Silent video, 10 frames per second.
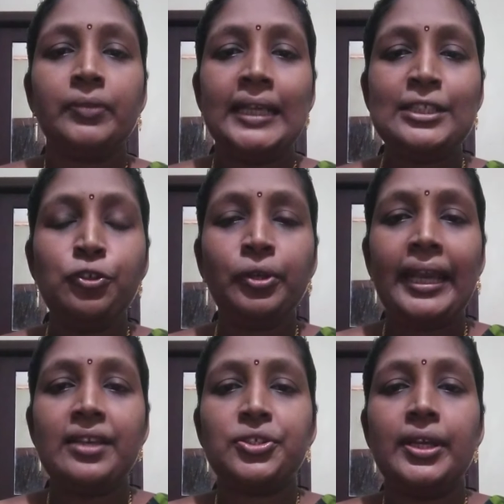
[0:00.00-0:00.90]

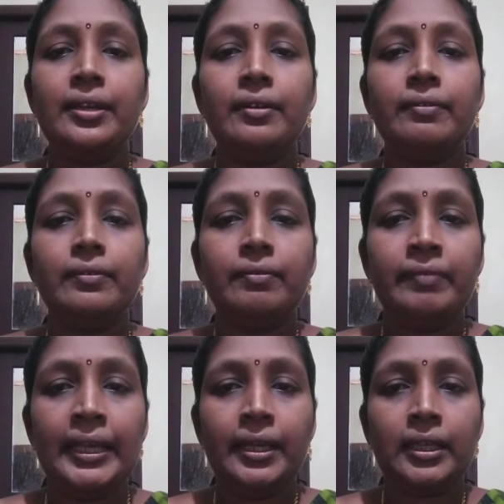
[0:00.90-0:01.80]
education
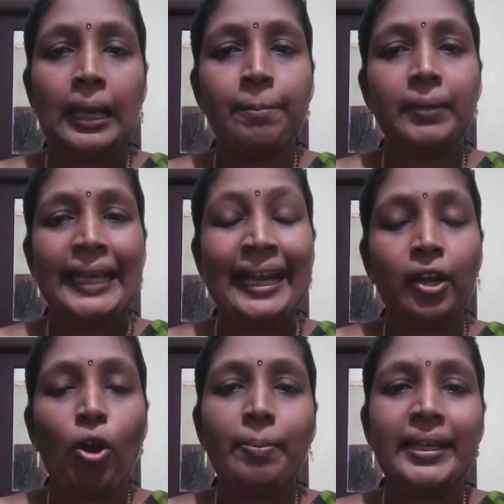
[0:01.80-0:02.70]
will come
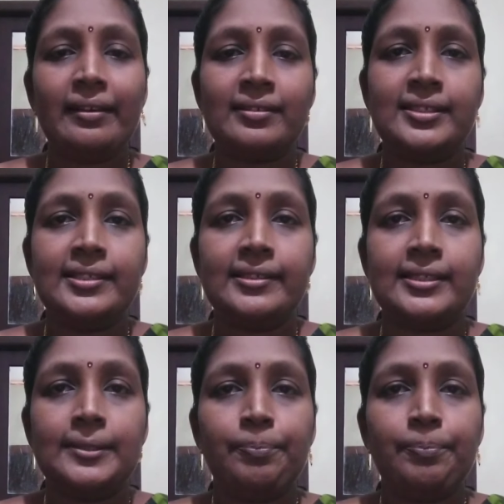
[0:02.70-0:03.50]
economic riches.